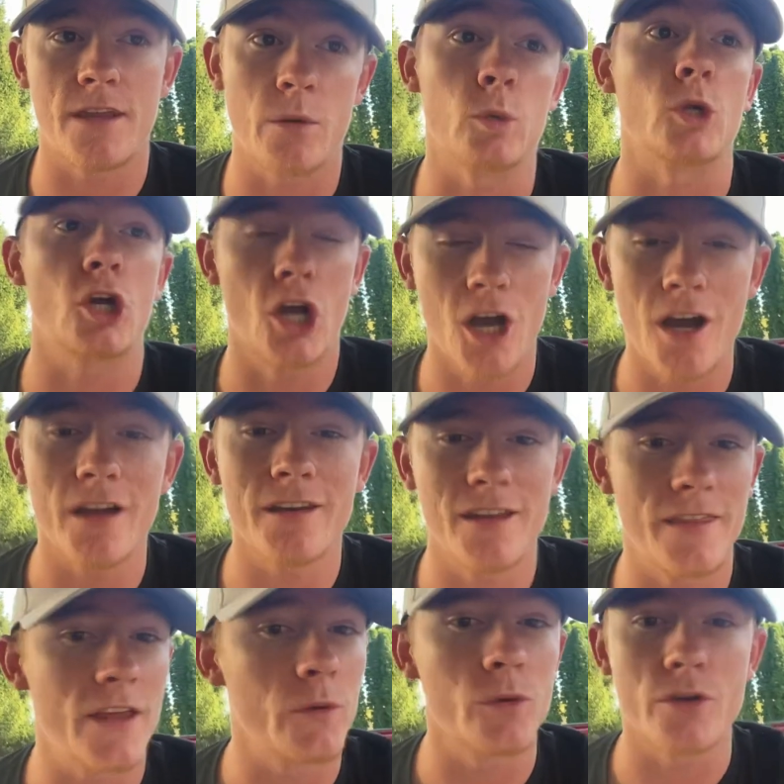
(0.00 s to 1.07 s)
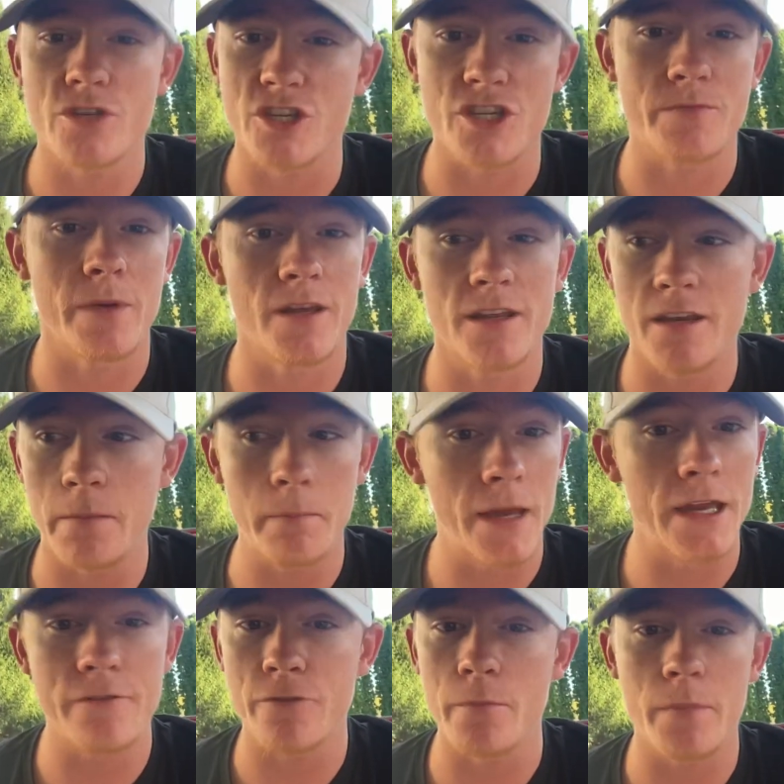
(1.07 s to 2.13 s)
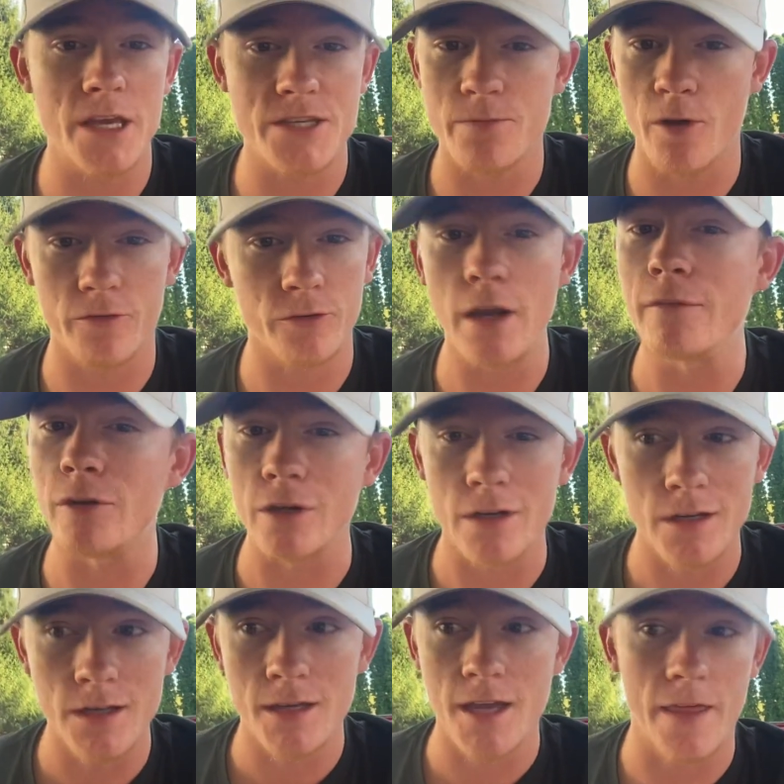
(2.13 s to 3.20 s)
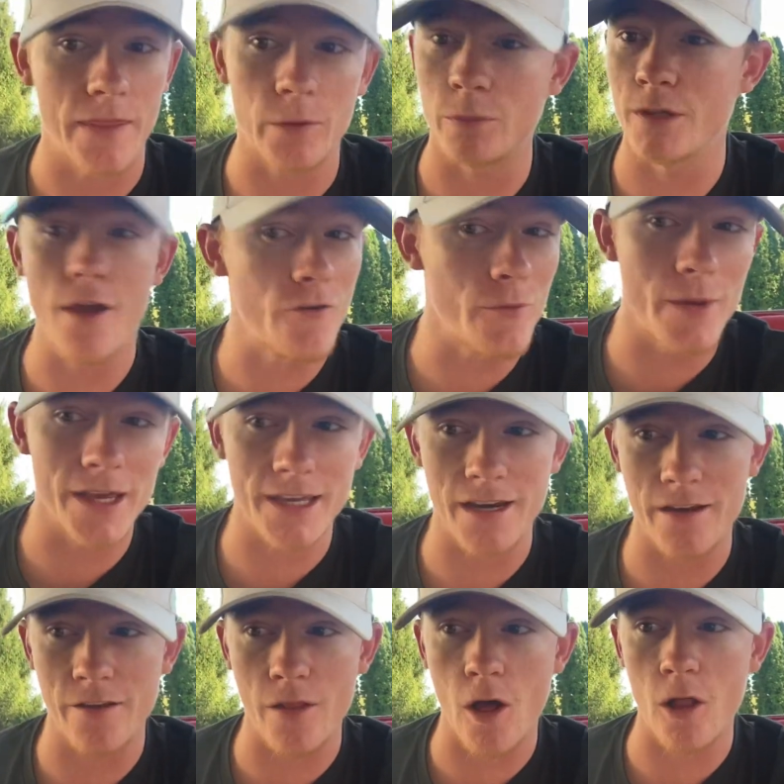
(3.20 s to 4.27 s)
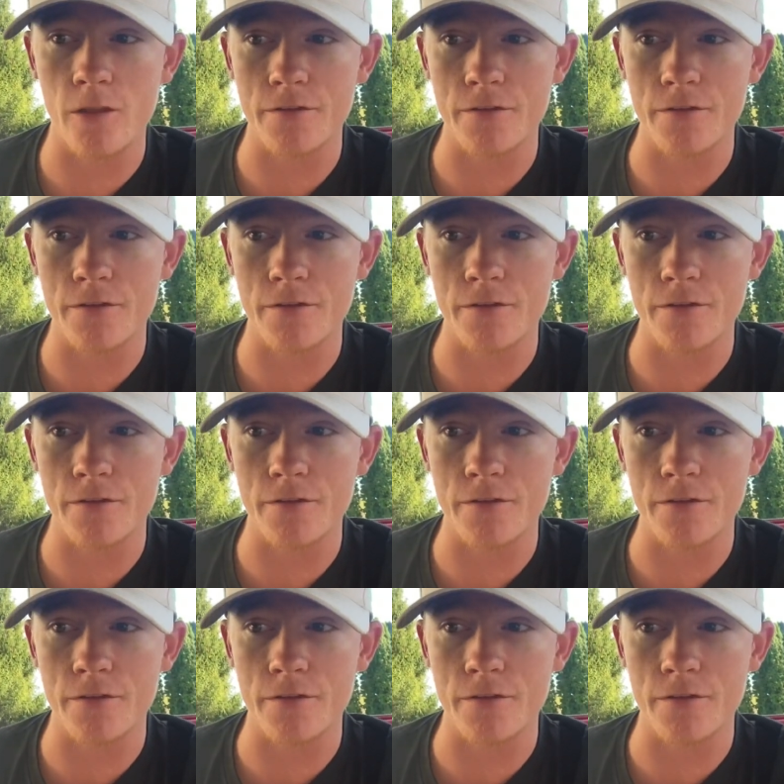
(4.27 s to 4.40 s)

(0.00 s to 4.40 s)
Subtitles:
they were caught and they were suspended and banned from baseball forever. And they will never make it into the Hall of